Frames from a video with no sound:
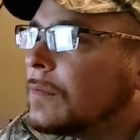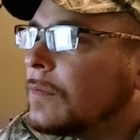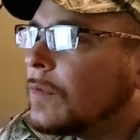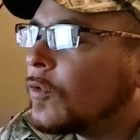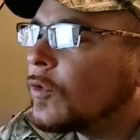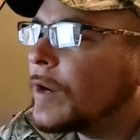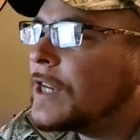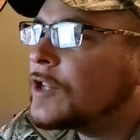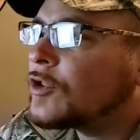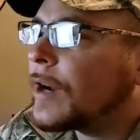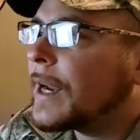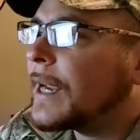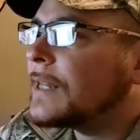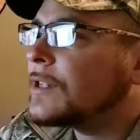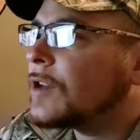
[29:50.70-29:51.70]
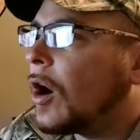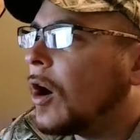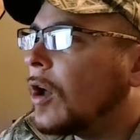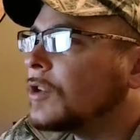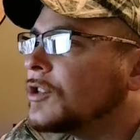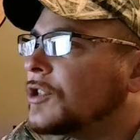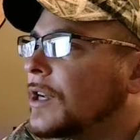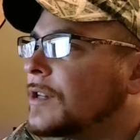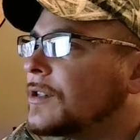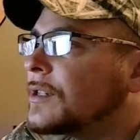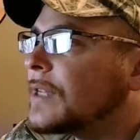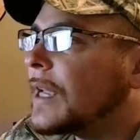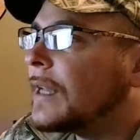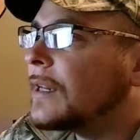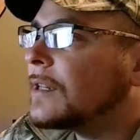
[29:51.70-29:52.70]
retrains all judges
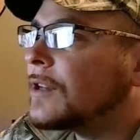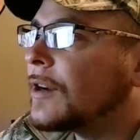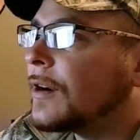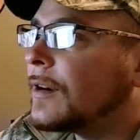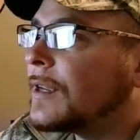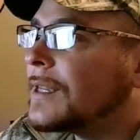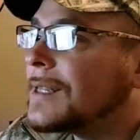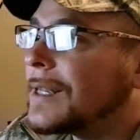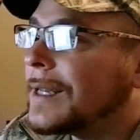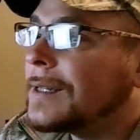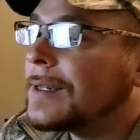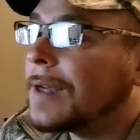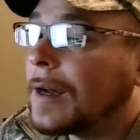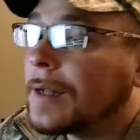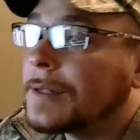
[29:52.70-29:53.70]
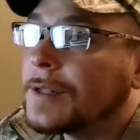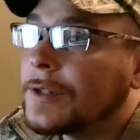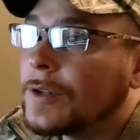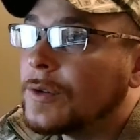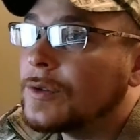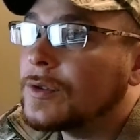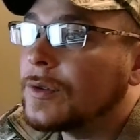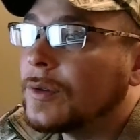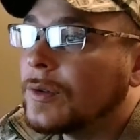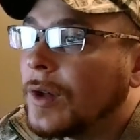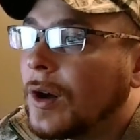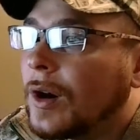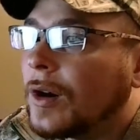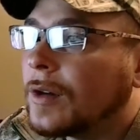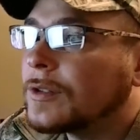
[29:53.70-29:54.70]
and attorneys in constitutional law.